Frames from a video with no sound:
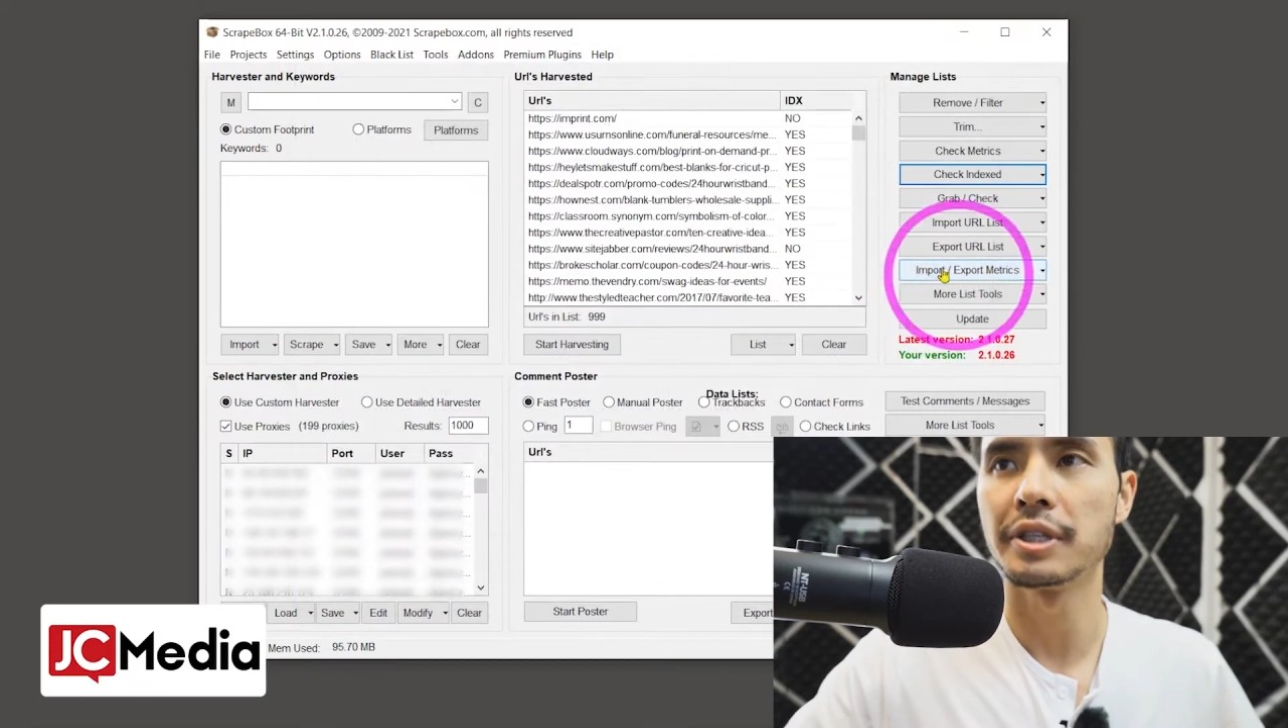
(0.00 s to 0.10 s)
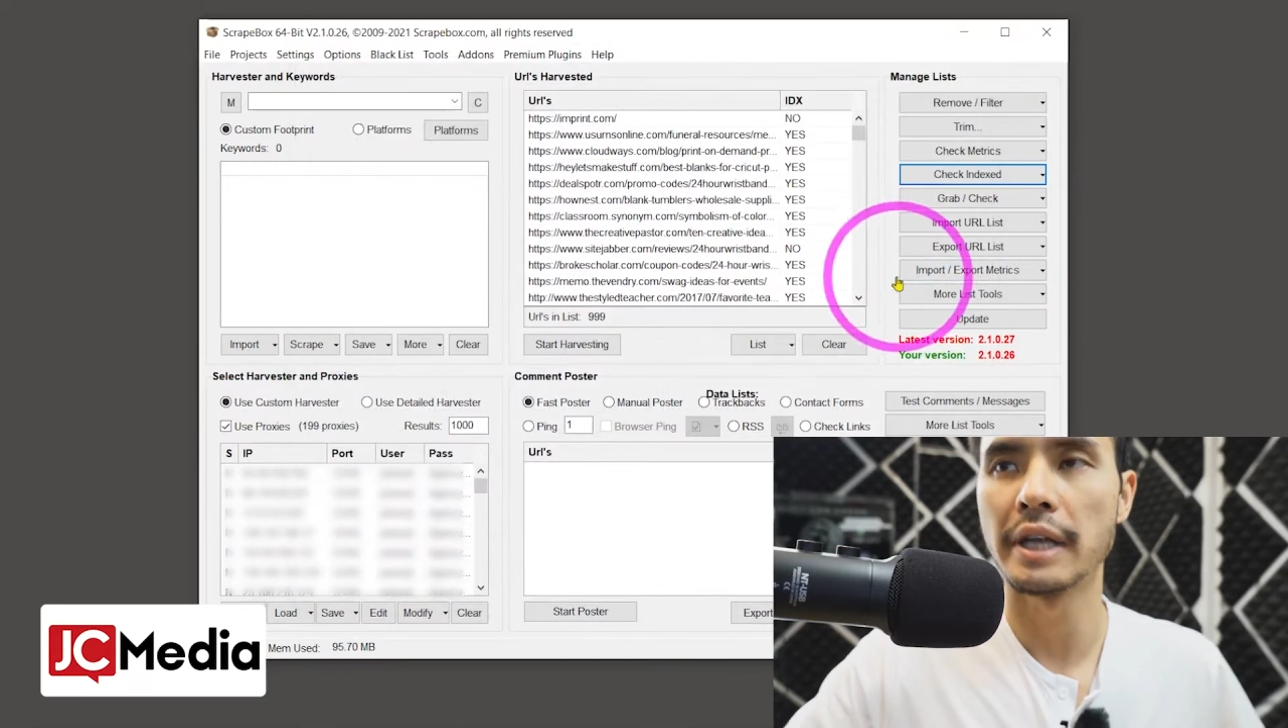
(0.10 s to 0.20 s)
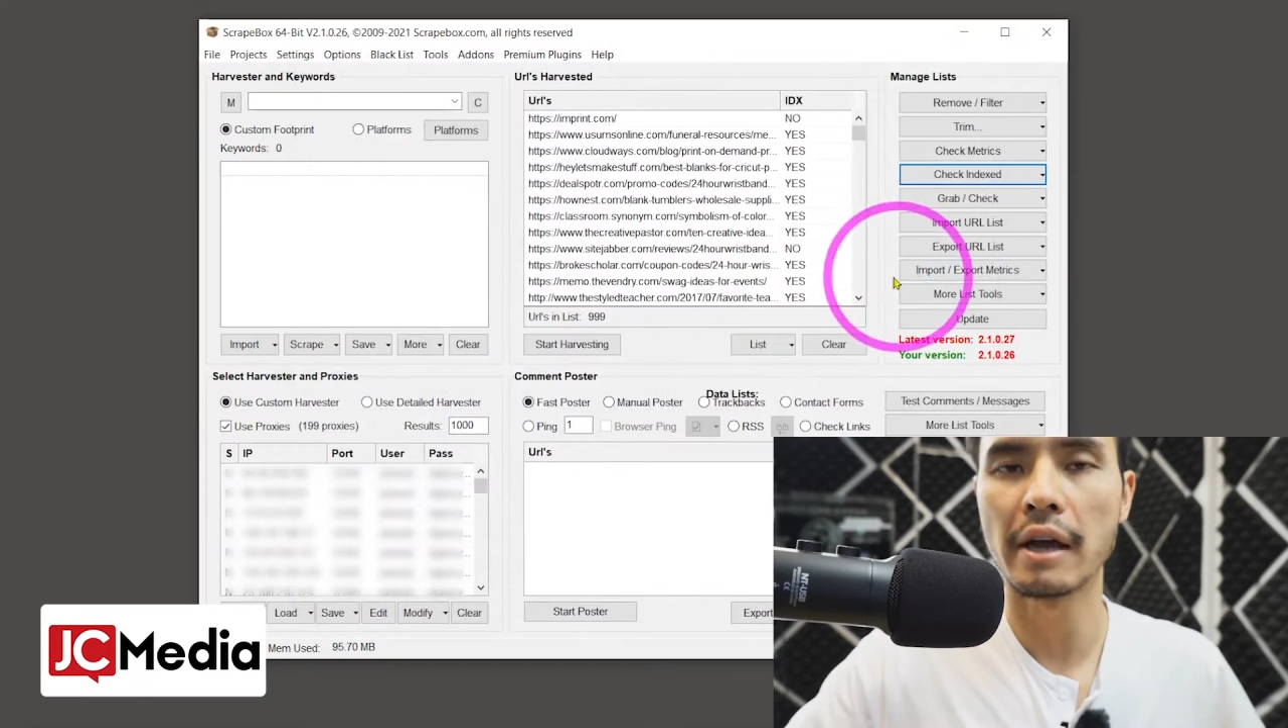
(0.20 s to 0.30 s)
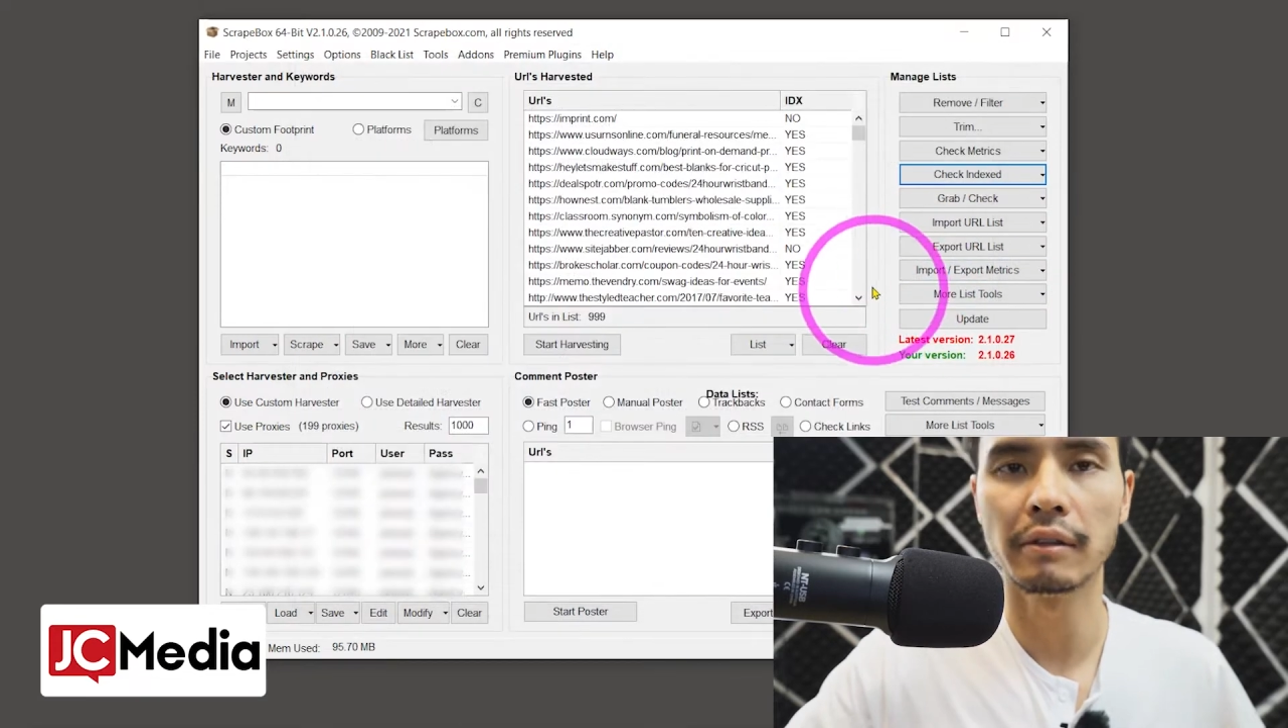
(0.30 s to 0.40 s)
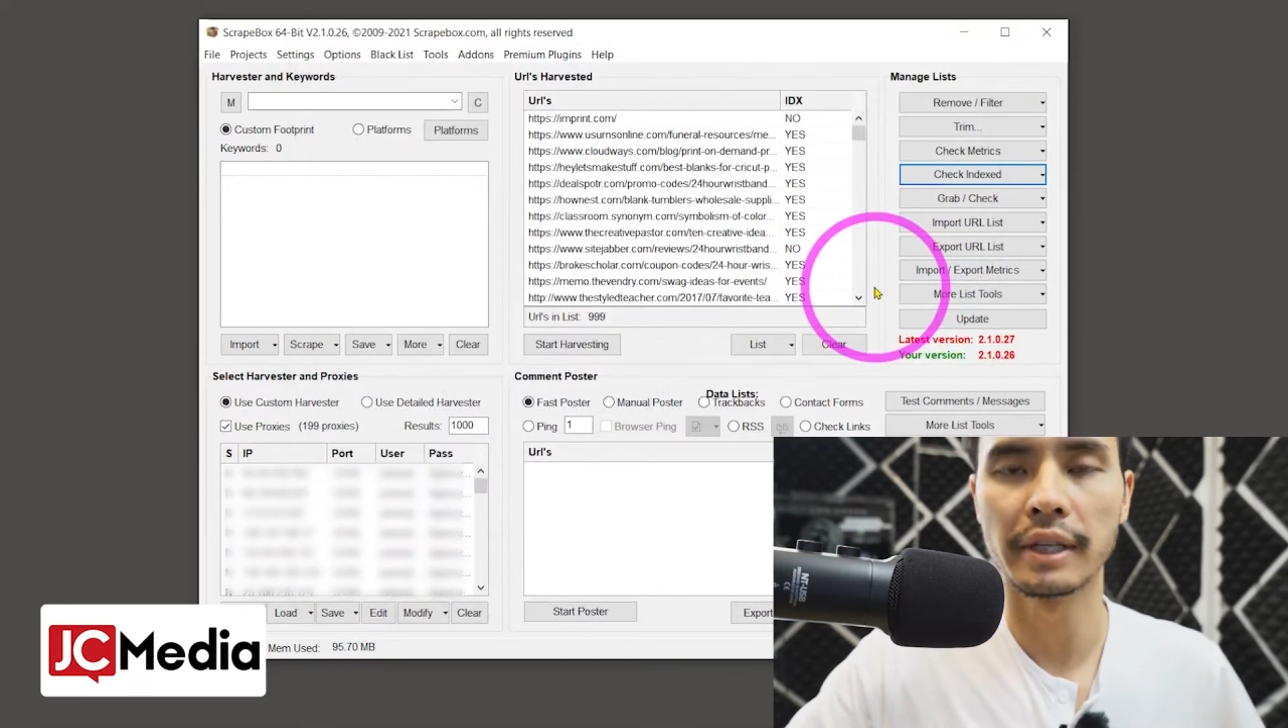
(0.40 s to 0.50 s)
and
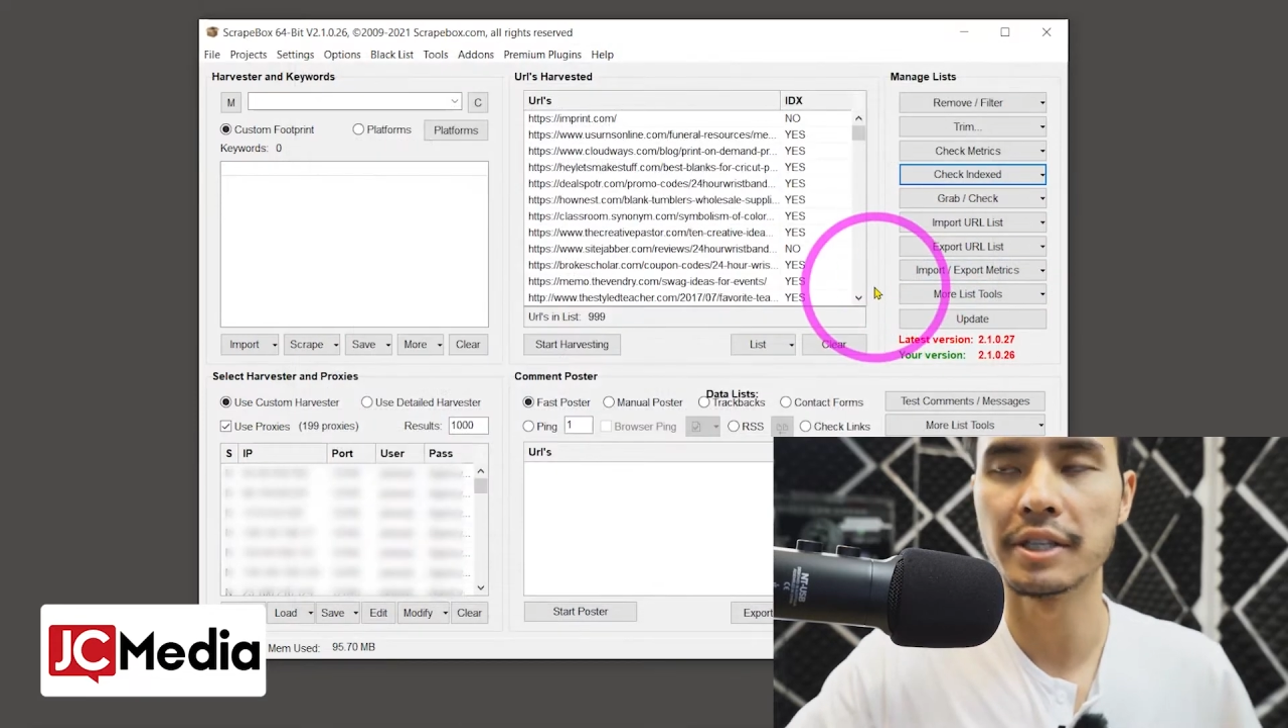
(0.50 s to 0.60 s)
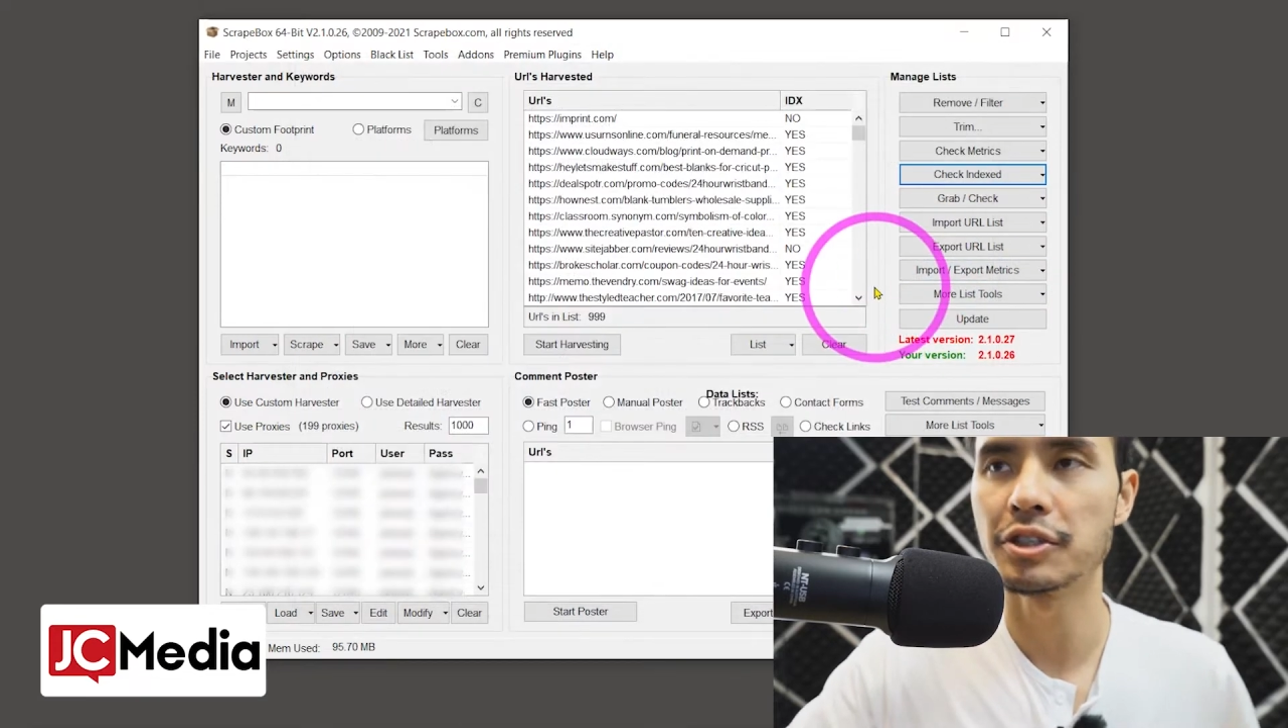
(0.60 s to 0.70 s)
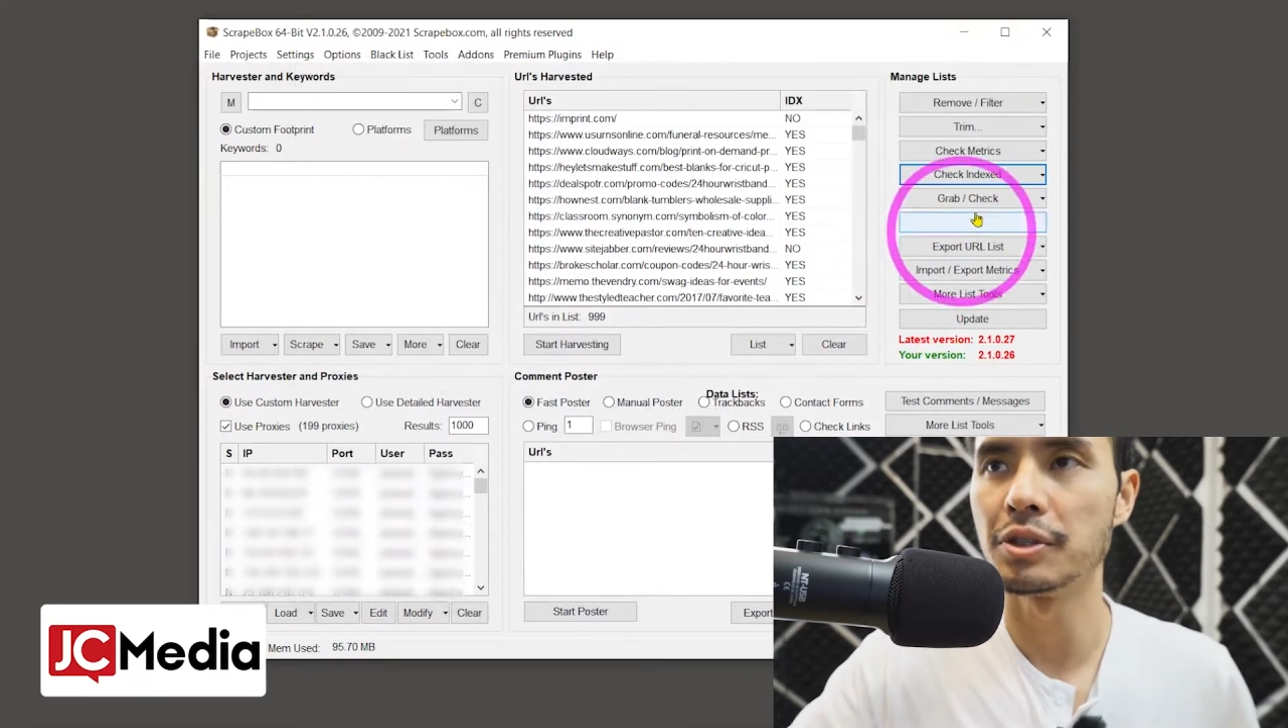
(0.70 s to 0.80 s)
now let's